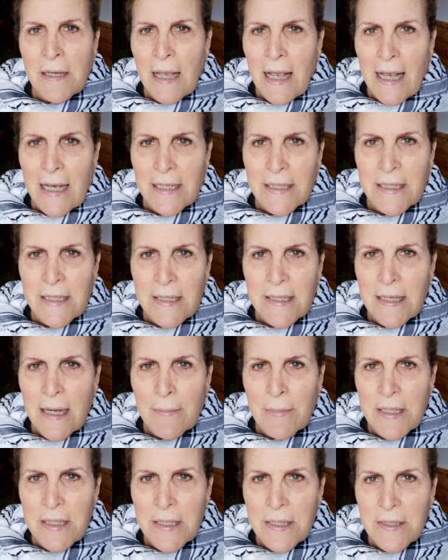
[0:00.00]

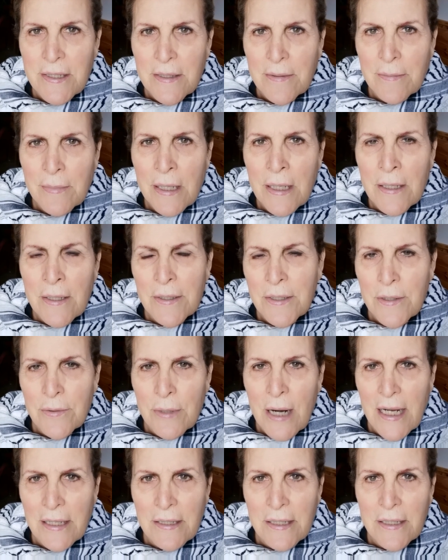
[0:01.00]
anti-Semitism
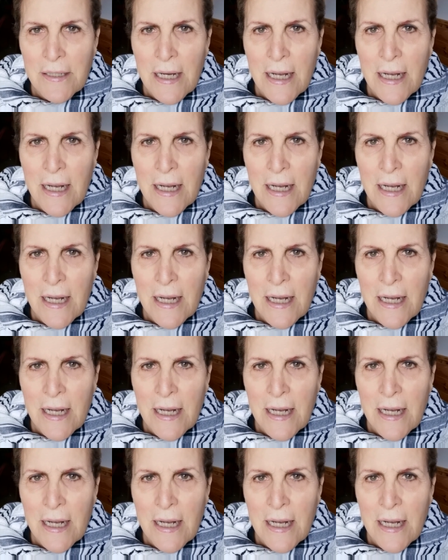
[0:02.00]
directed